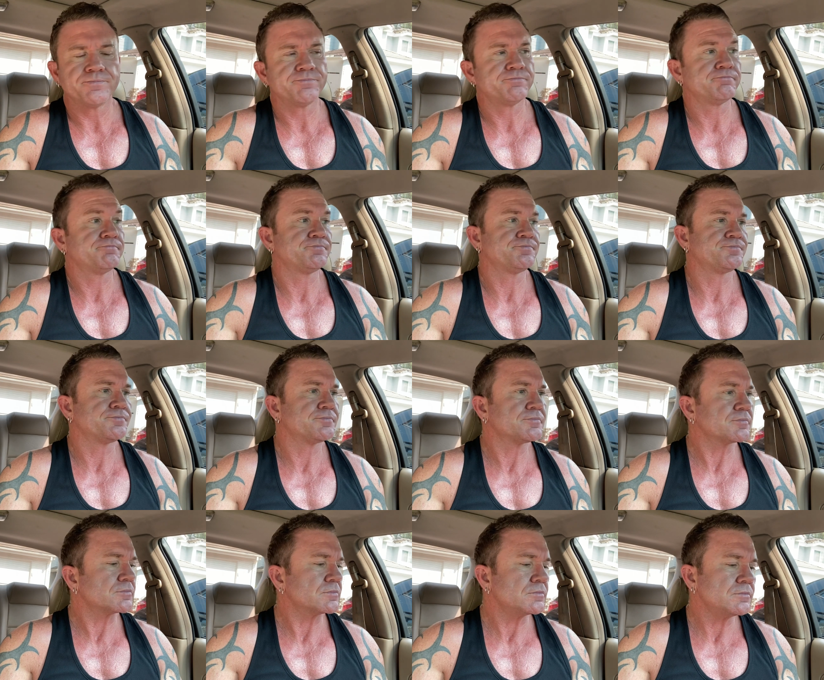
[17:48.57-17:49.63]

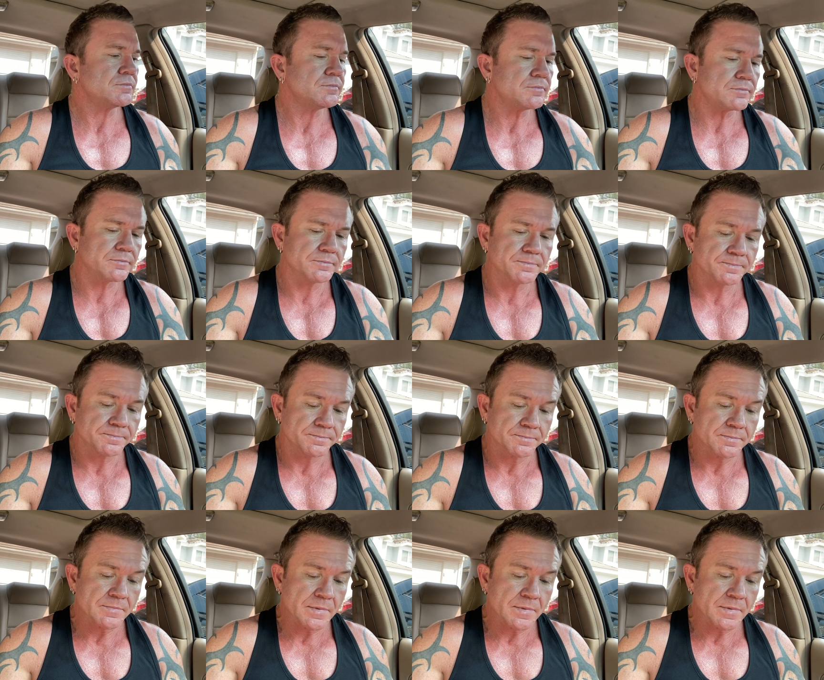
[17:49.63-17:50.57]
Nobody speaks.